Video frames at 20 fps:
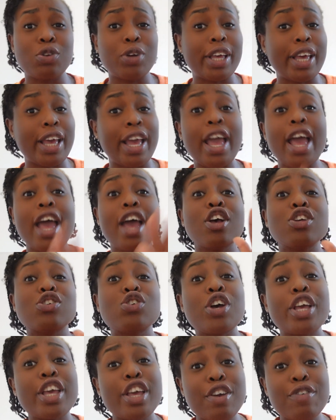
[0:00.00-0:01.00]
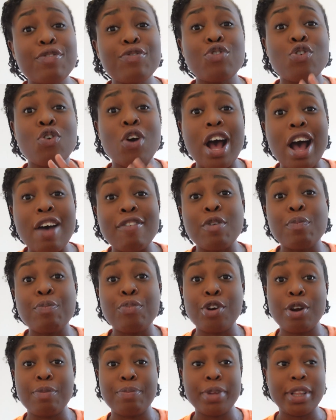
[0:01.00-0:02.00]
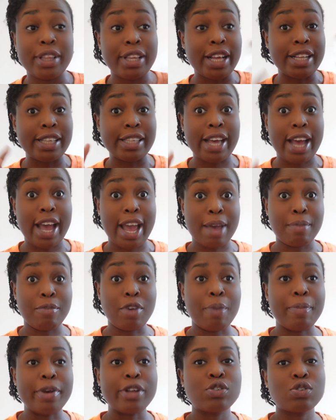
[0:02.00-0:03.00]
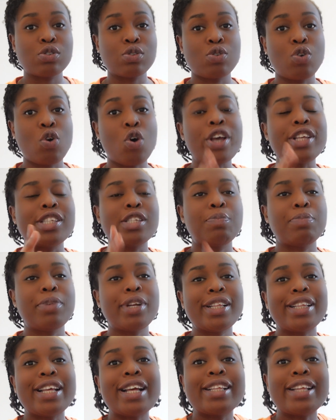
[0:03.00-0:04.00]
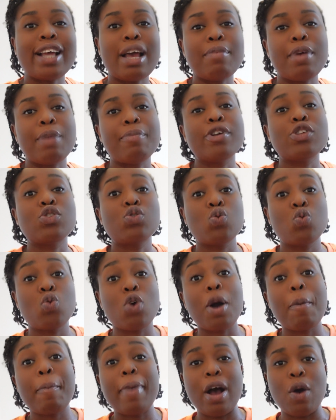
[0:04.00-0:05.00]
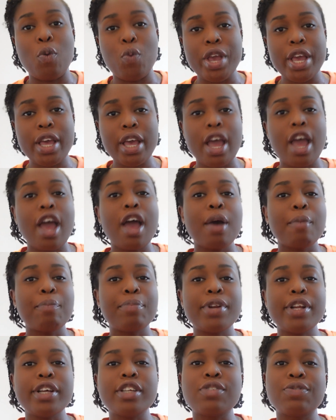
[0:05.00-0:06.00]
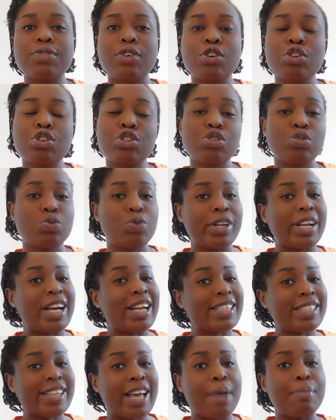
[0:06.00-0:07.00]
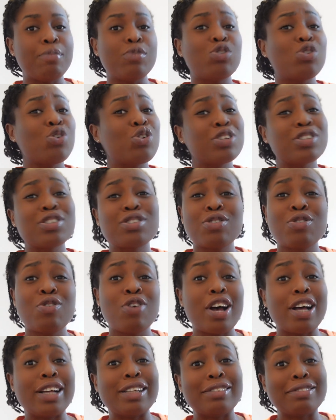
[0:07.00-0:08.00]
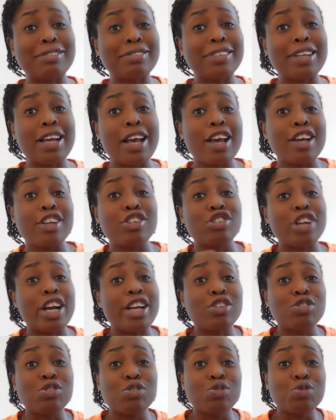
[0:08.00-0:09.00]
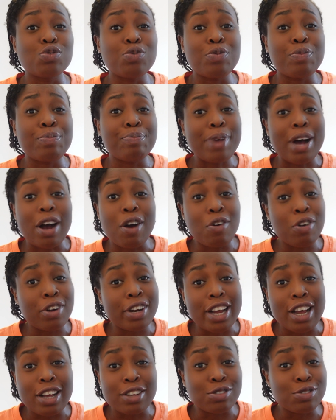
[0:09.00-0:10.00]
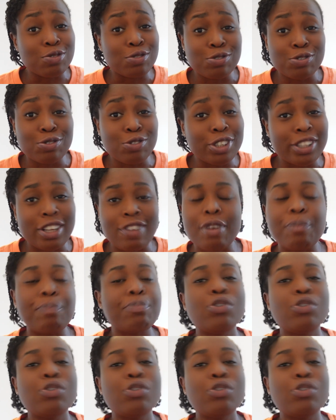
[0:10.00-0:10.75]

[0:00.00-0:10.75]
Okay, so if you have a prohibited time you're meant to, or a stipulated time you're meant to work per week, please follow through with that time. Don't go and try to do back corners, whatever.